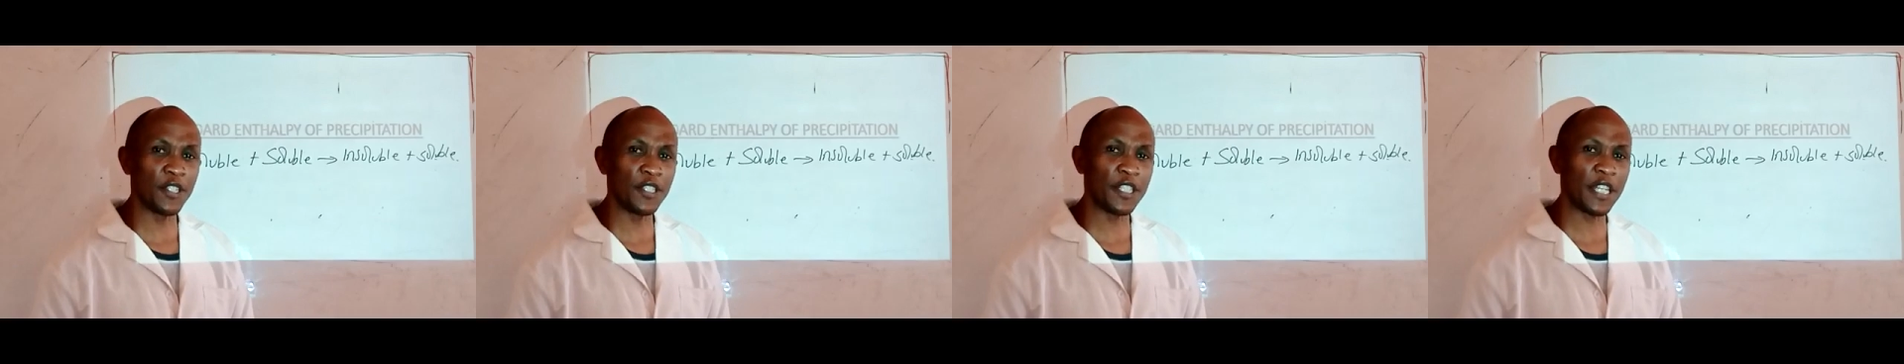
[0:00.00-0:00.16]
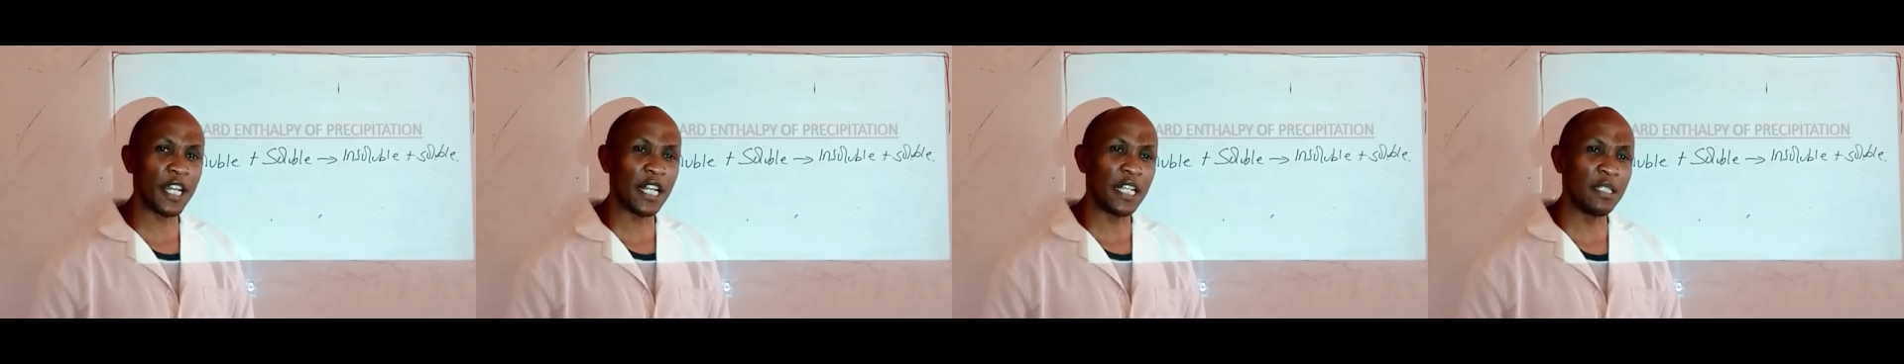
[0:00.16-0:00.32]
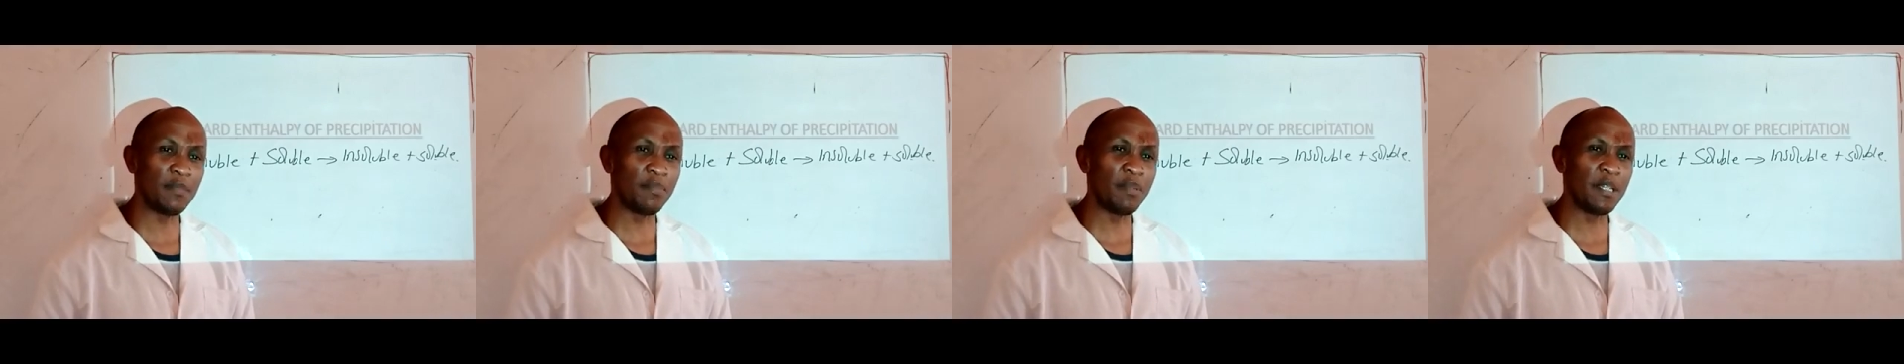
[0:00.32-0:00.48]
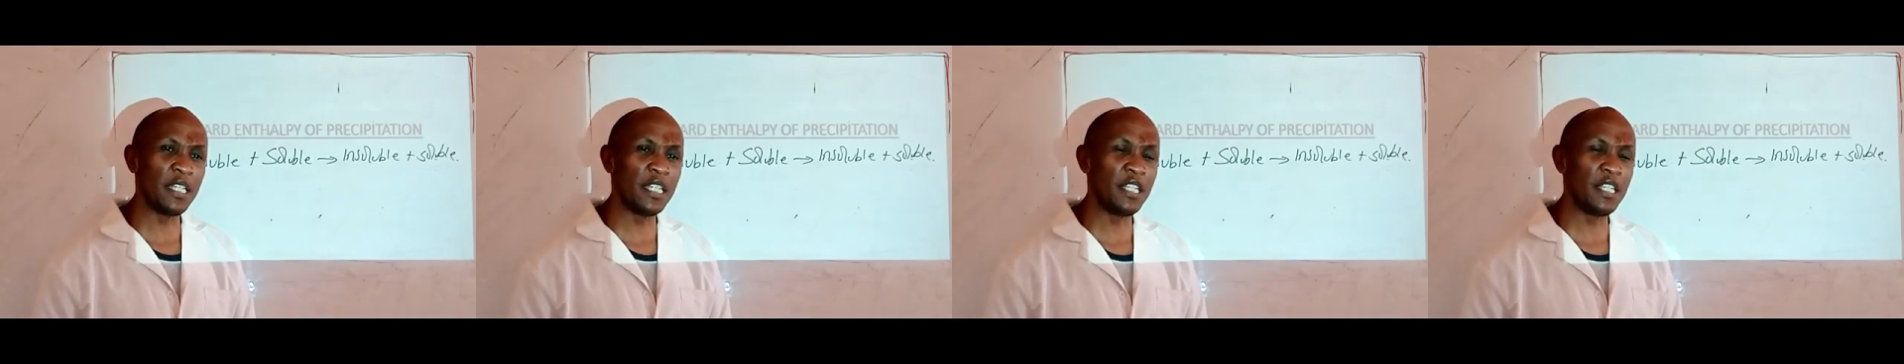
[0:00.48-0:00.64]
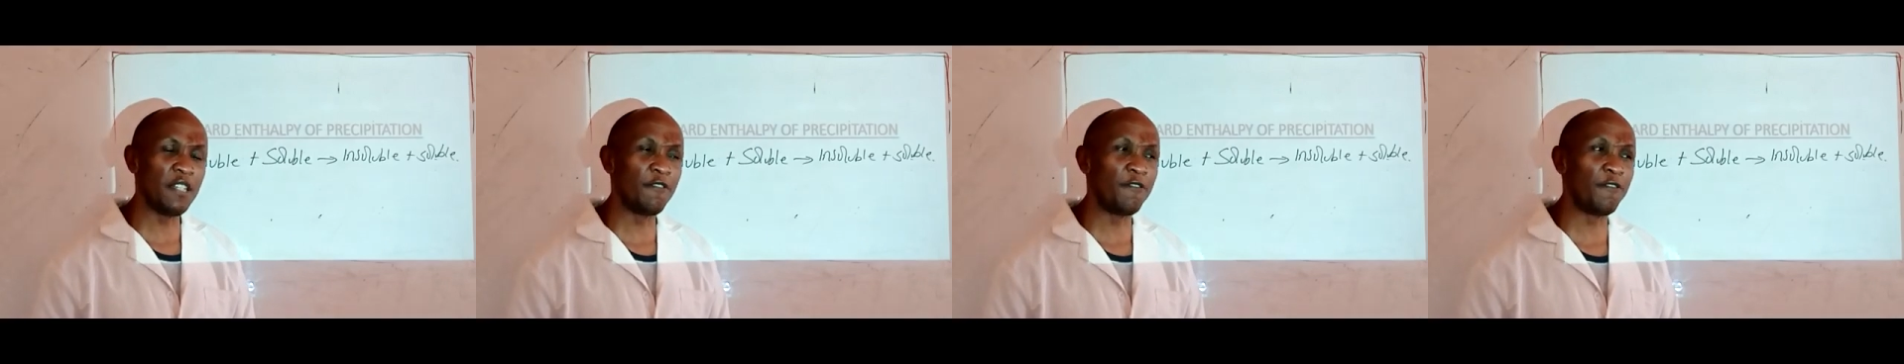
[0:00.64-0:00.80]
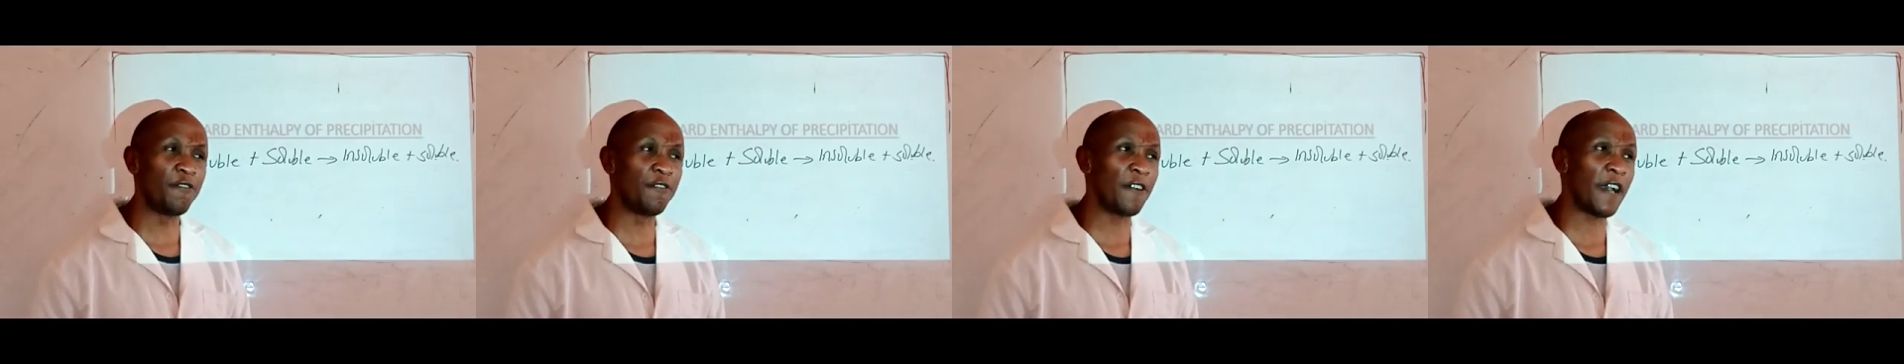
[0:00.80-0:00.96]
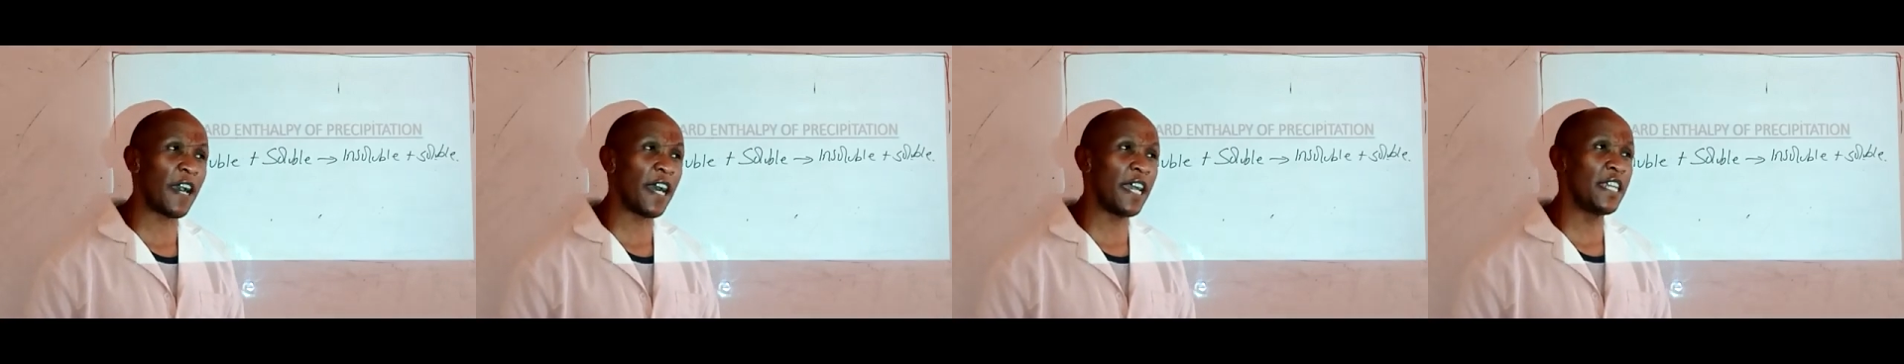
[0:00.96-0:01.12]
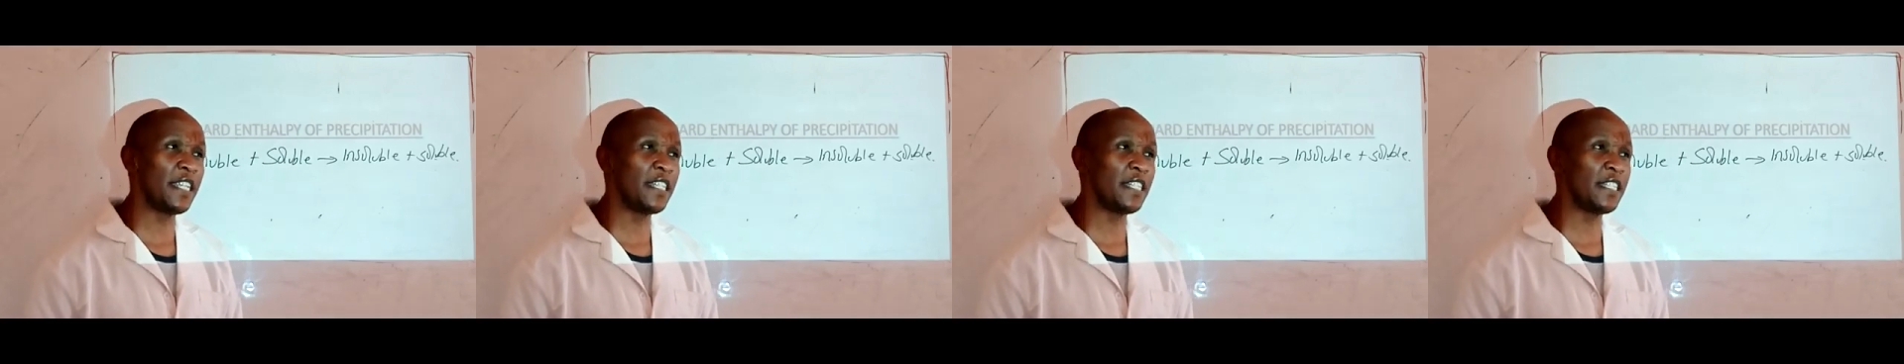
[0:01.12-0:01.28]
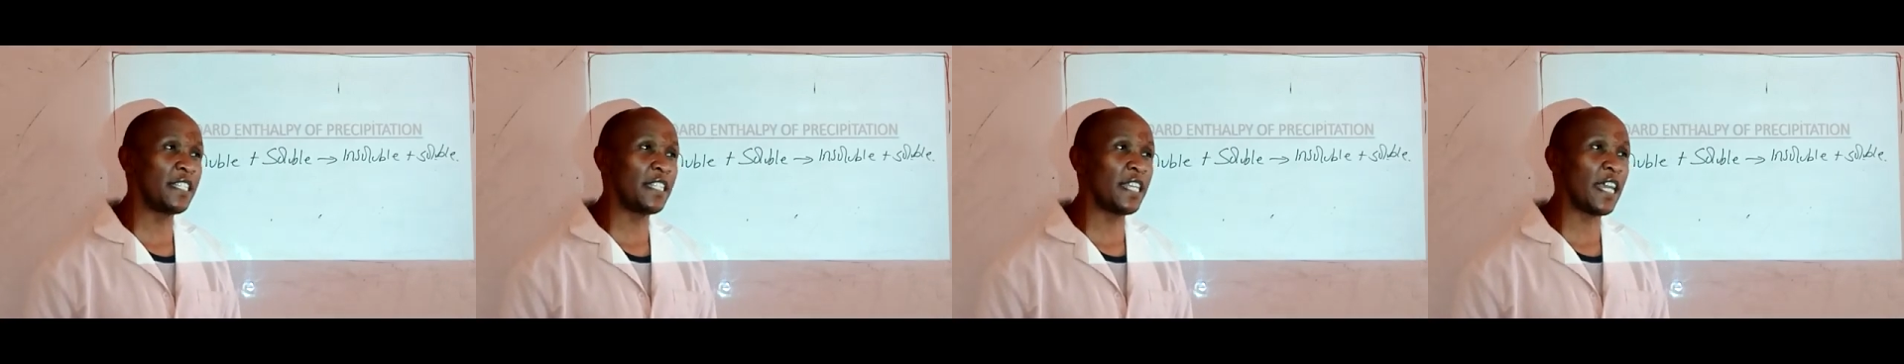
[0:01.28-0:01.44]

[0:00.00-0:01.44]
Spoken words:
shall be defined